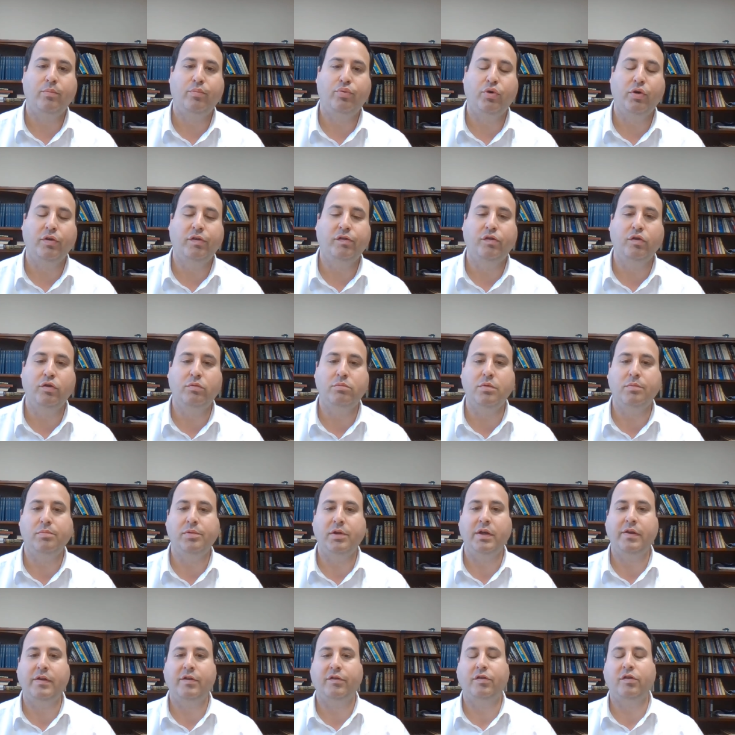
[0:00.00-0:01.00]

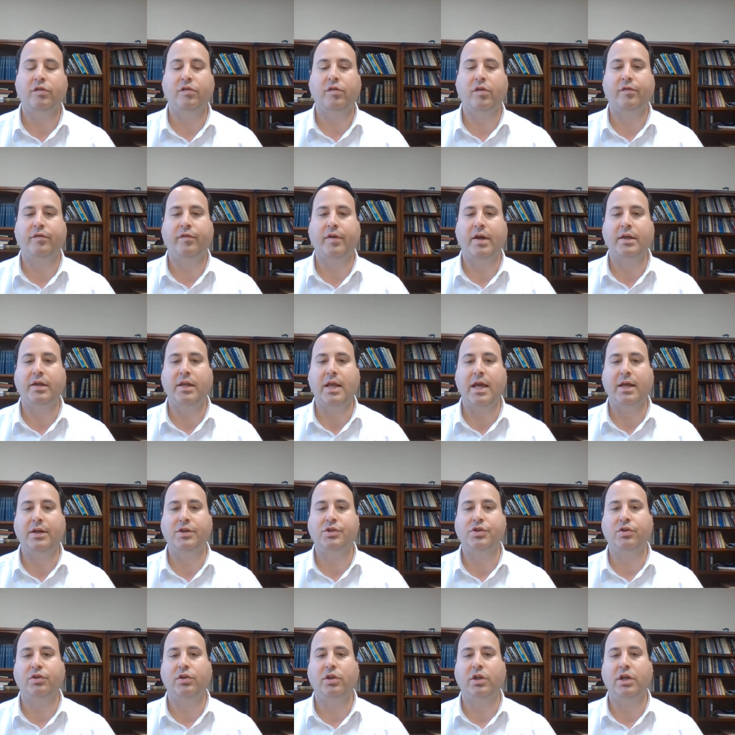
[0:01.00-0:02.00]
presumably this is a
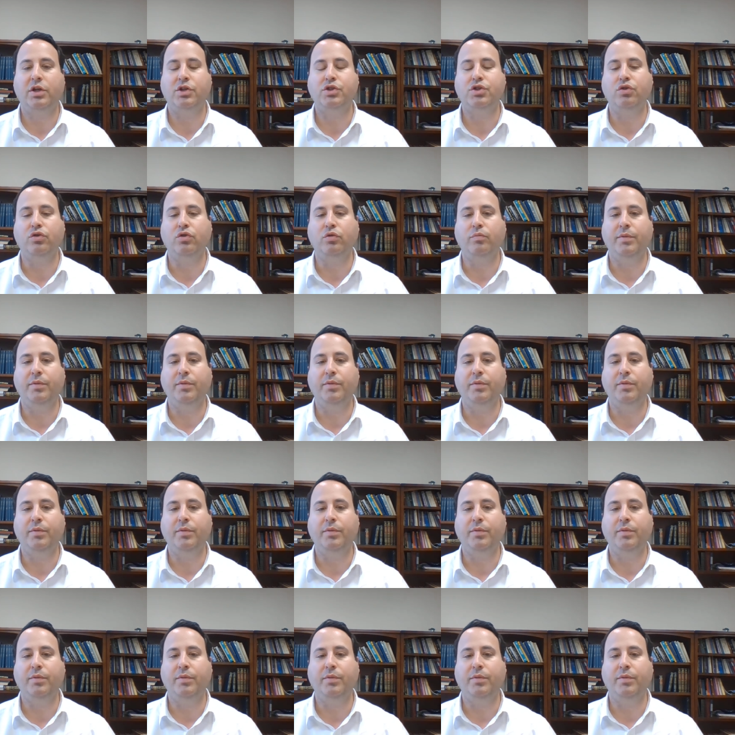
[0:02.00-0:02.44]
financial issue